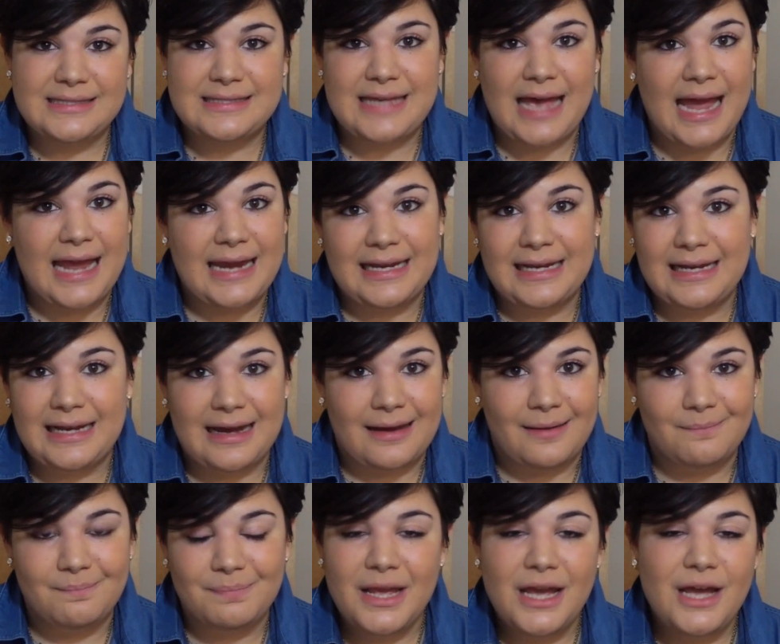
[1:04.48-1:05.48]
side
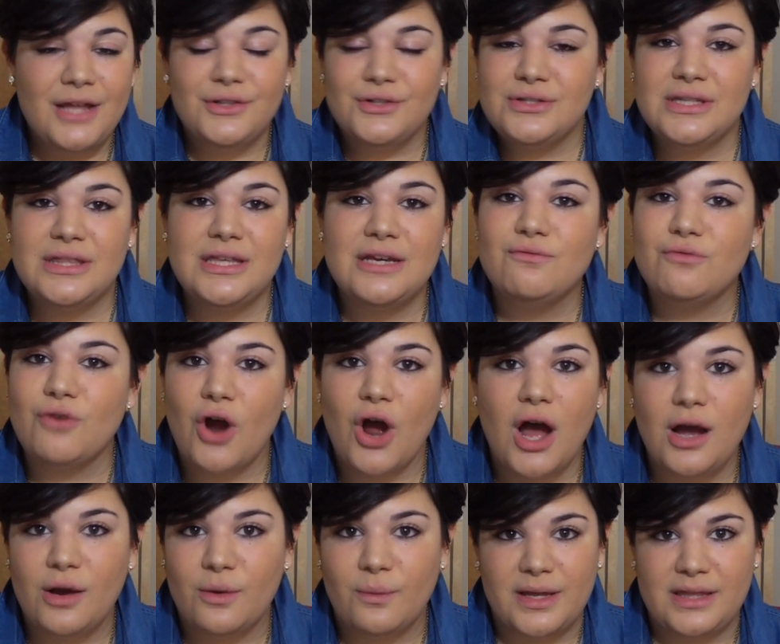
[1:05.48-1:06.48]
income. There's nothing
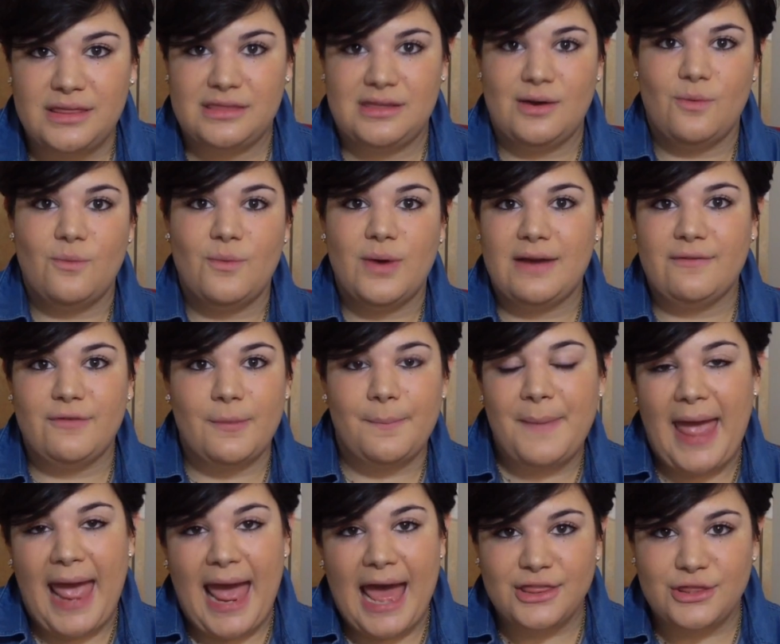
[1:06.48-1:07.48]
wrong with whatever
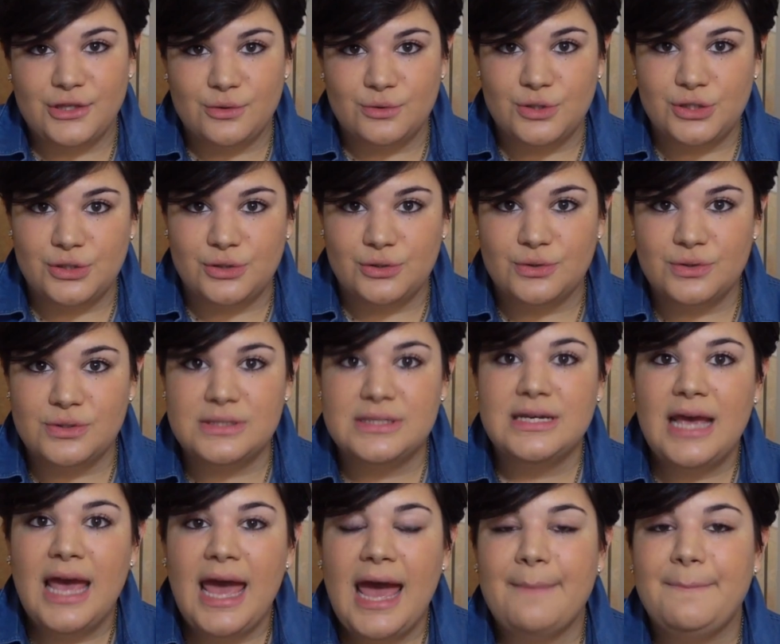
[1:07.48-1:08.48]
path you choose,
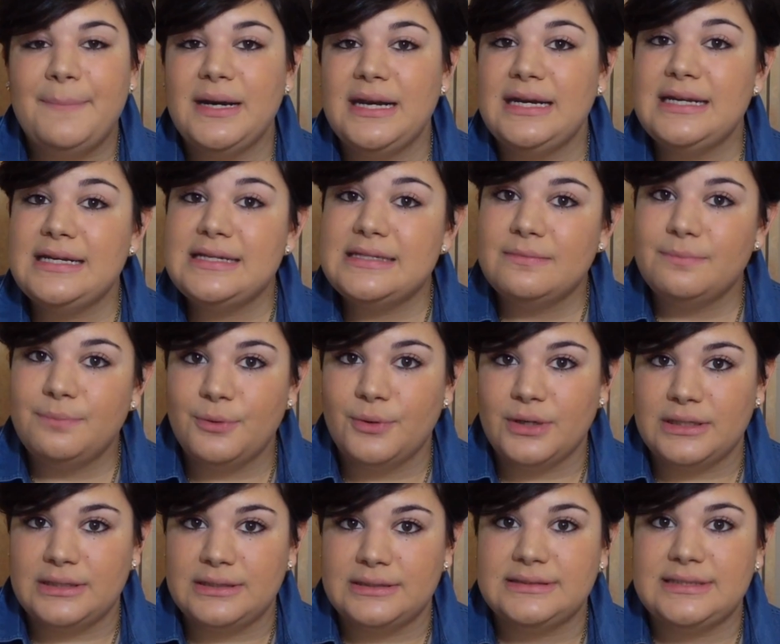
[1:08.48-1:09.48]
but it is
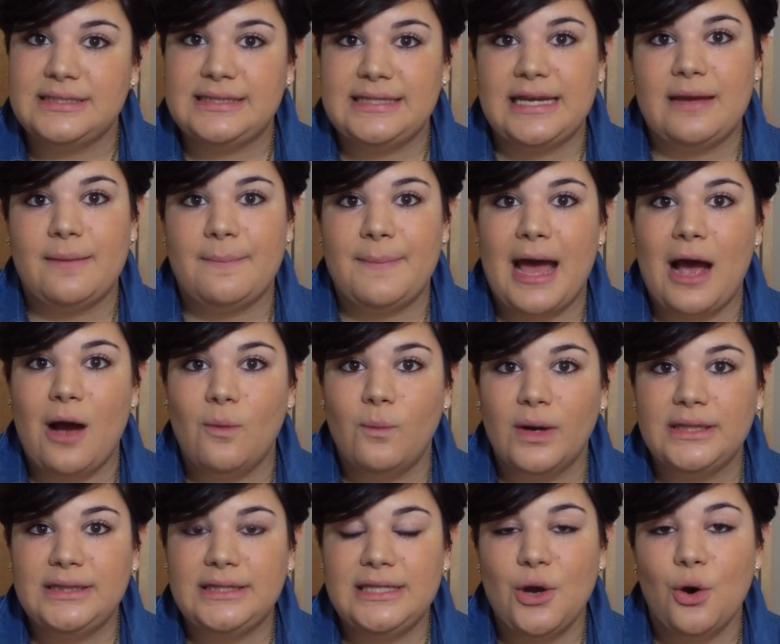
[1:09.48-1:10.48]
important to think about
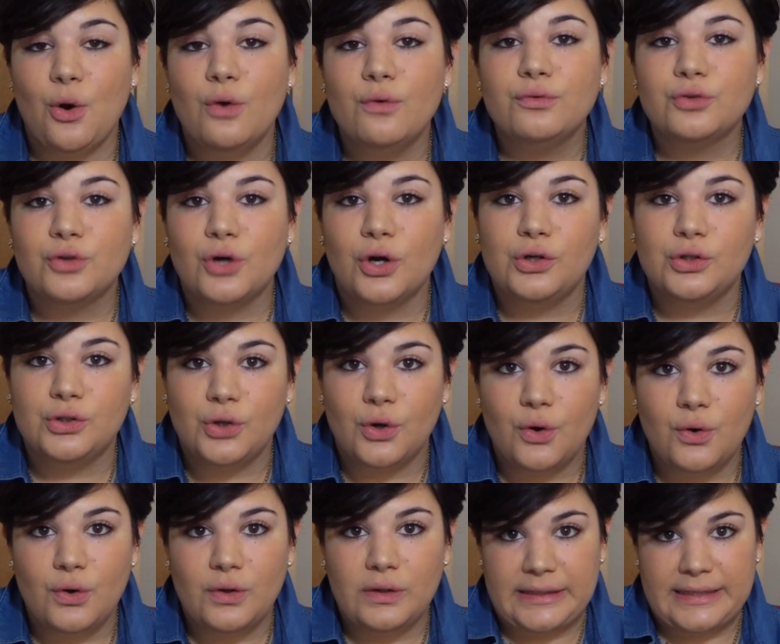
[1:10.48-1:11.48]
what the overall
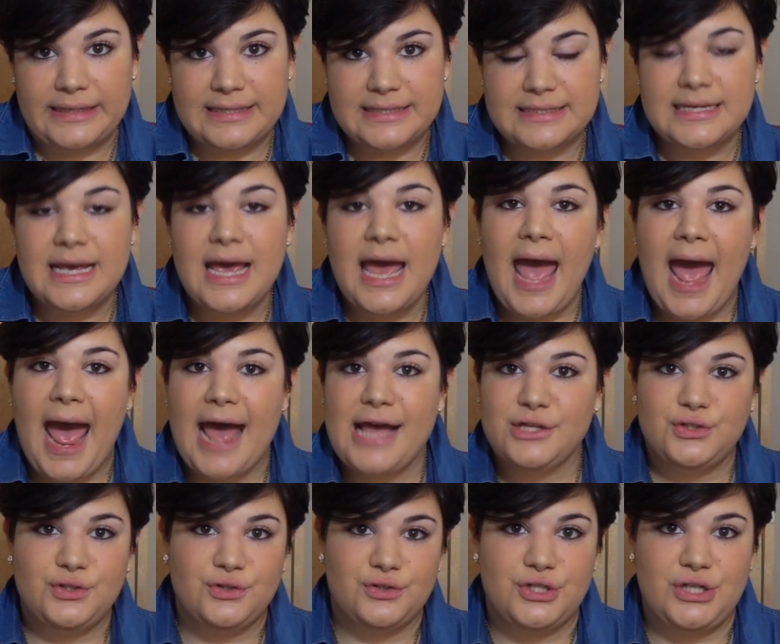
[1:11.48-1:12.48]
goal is
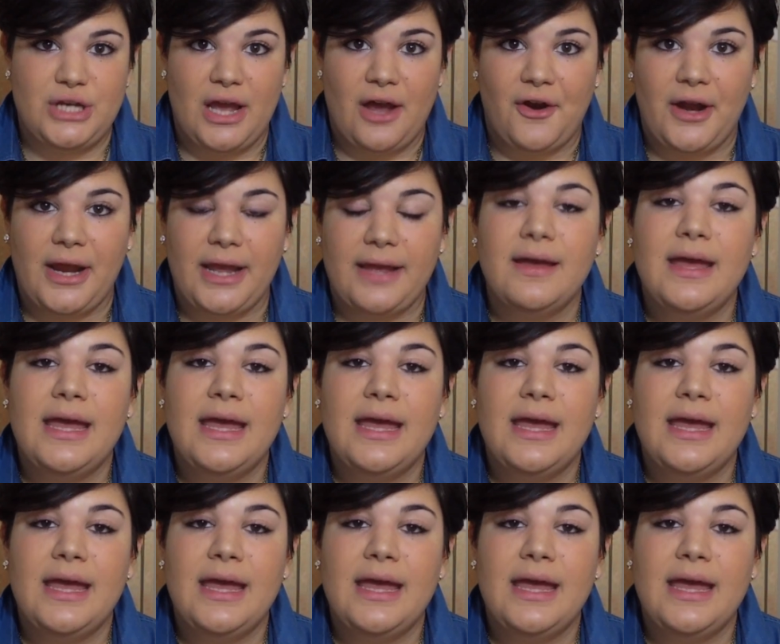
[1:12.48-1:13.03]
as you're sharing.